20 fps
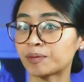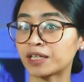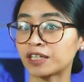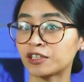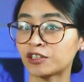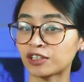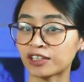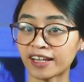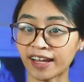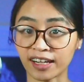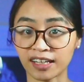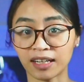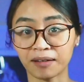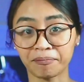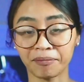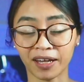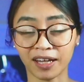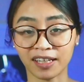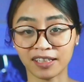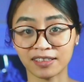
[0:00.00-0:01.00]
be your landing
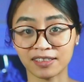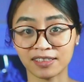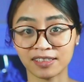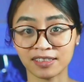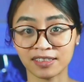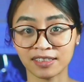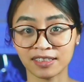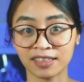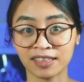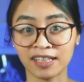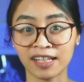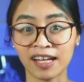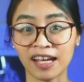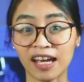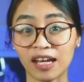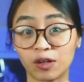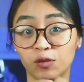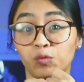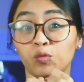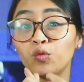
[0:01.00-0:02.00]
page,
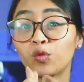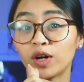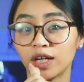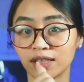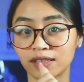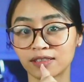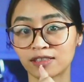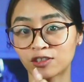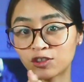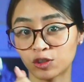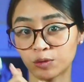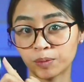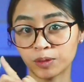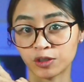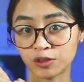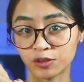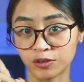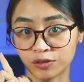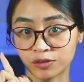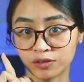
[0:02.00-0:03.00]
and 1 super
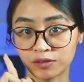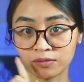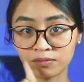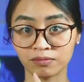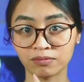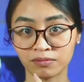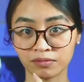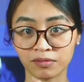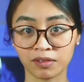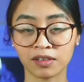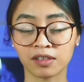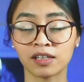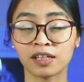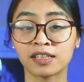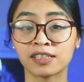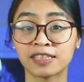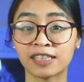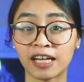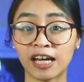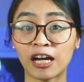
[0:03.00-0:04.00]
tool
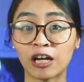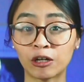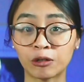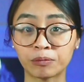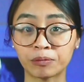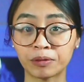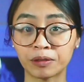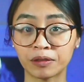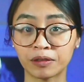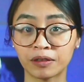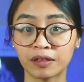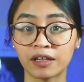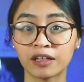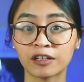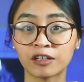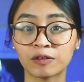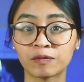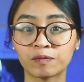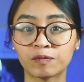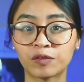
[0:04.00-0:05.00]
to help
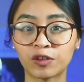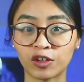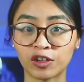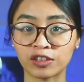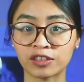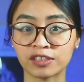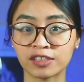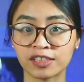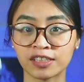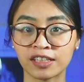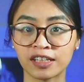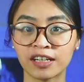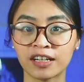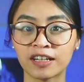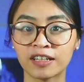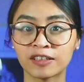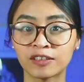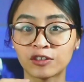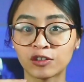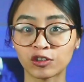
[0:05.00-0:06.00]
convert
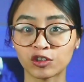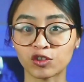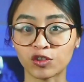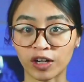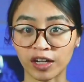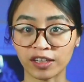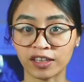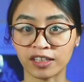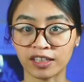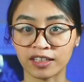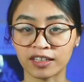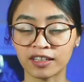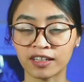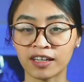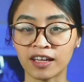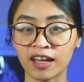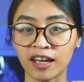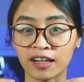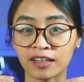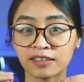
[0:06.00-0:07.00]
your traffic
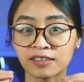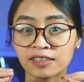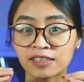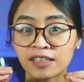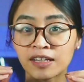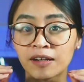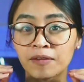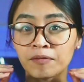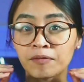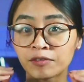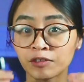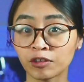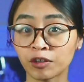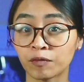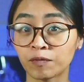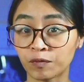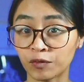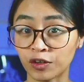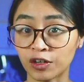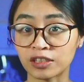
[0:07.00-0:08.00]
and
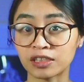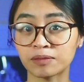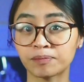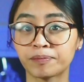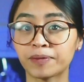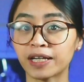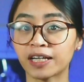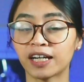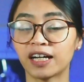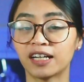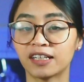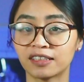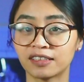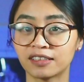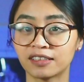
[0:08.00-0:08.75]
convert better,